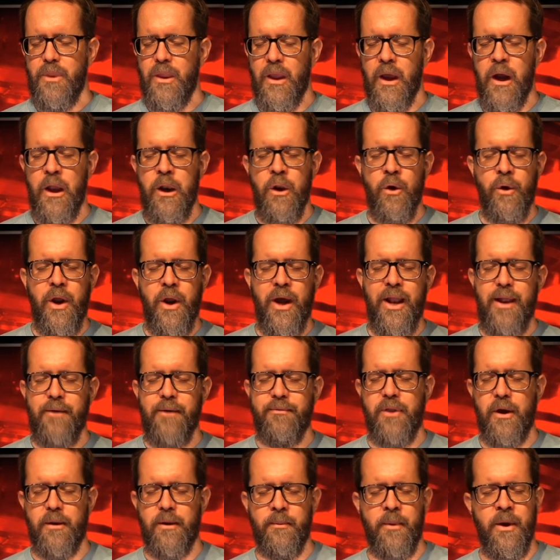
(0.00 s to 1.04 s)
And Lord, I
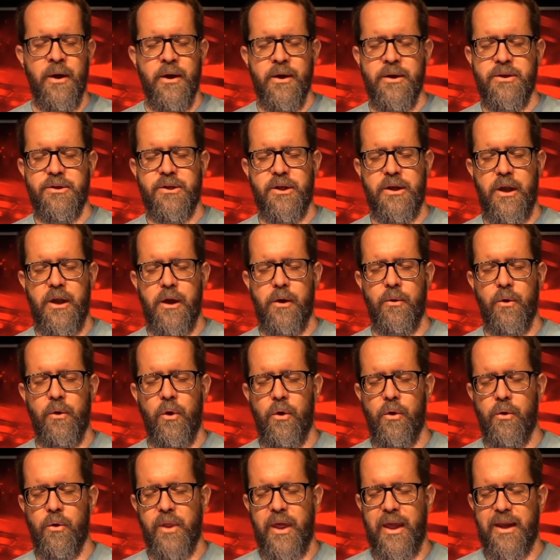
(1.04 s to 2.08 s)
lift up to you
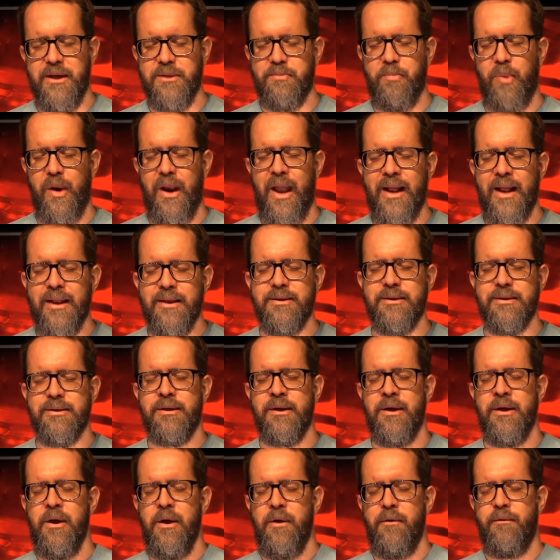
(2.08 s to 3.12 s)
all these plans
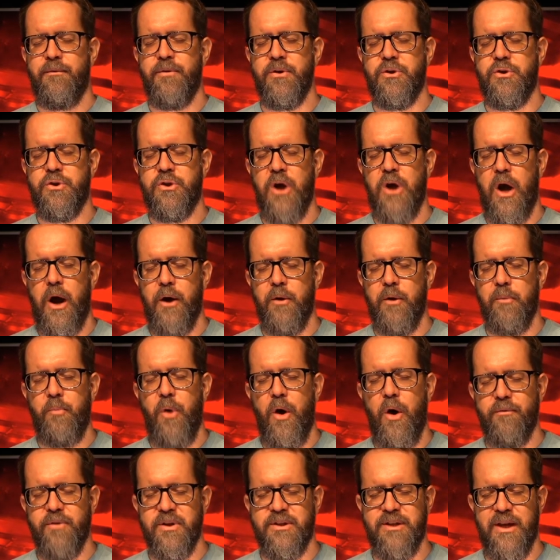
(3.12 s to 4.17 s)
for child
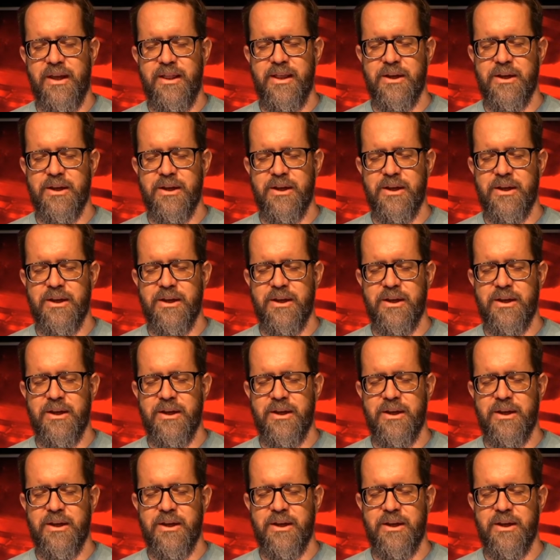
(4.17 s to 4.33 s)
poverty,